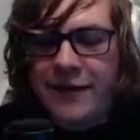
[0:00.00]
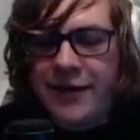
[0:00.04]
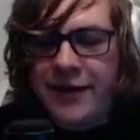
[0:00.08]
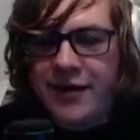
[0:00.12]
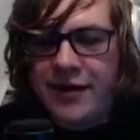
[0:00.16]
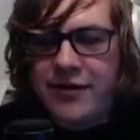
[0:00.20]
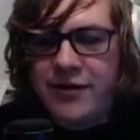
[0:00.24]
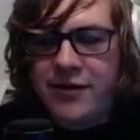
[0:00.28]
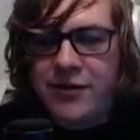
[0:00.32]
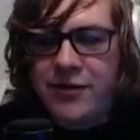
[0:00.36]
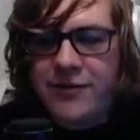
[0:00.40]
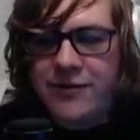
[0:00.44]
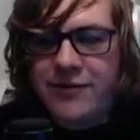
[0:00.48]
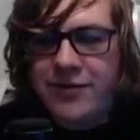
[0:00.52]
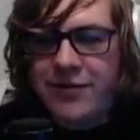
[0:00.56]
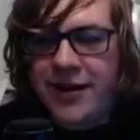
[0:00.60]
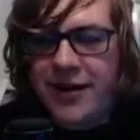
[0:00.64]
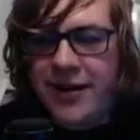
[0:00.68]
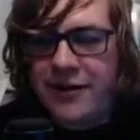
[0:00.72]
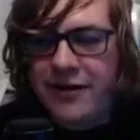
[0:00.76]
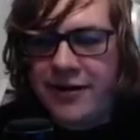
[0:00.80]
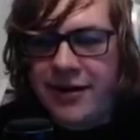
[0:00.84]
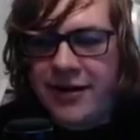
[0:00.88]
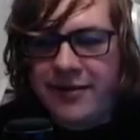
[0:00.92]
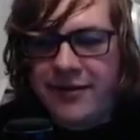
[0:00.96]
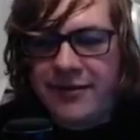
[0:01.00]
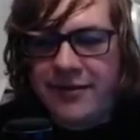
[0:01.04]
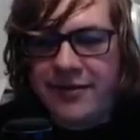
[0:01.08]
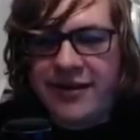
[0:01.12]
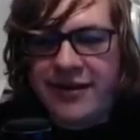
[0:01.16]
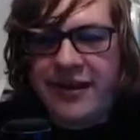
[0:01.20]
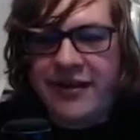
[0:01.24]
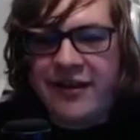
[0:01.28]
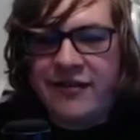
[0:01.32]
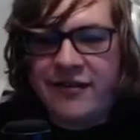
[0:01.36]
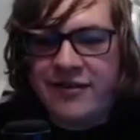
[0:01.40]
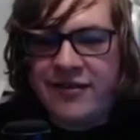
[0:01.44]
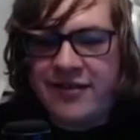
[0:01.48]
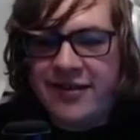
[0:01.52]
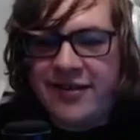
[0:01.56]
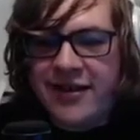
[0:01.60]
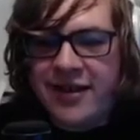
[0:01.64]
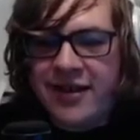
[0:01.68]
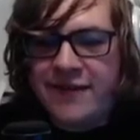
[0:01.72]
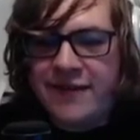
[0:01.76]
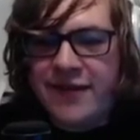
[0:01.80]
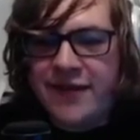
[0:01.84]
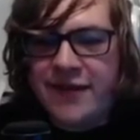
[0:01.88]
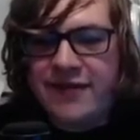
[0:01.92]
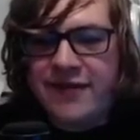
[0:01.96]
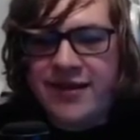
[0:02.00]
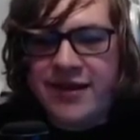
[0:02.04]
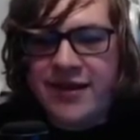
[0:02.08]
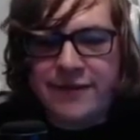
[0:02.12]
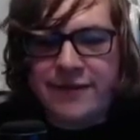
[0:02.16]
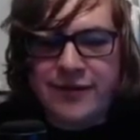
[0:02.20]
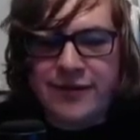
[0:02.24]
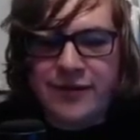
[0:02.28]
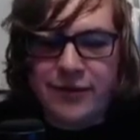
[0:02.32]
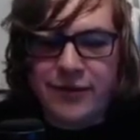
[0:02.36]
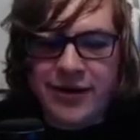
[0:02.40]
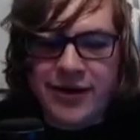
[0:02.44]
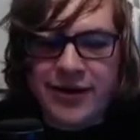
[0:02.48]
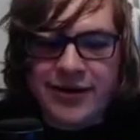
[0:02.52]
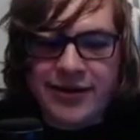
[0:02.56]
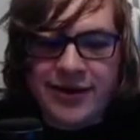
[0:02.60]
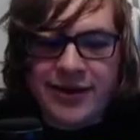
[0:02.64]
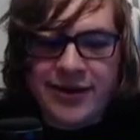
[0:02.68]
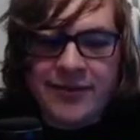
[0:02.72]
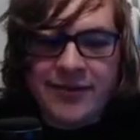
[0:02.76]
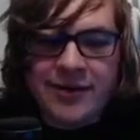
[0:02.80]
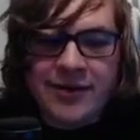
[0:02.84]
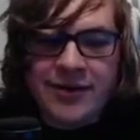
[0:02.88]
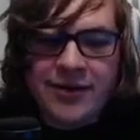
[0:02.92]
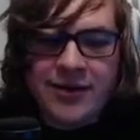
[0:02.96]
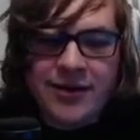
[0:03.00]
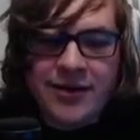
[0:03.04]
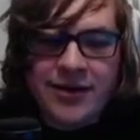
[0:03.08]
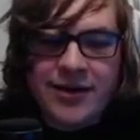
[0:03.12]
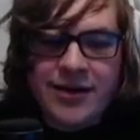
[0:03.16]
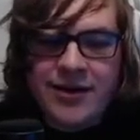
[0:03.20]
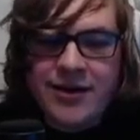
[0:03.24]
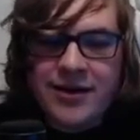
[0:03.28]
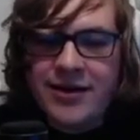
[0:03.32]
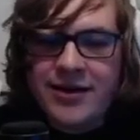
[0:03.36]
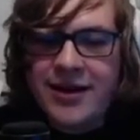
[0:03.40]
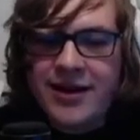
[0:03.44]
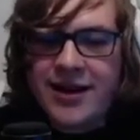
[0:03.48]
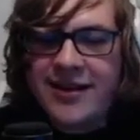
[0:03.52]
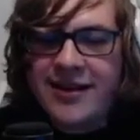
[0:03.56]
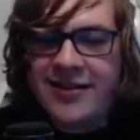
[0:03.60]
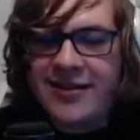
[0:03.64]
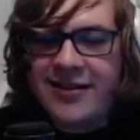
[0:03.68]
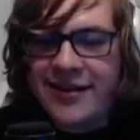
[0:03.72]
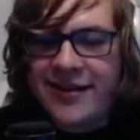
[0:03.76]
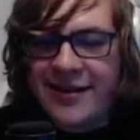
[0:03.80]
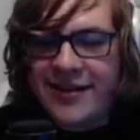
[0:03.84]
of new optimizations and stuff, and that's definitely one of them. It's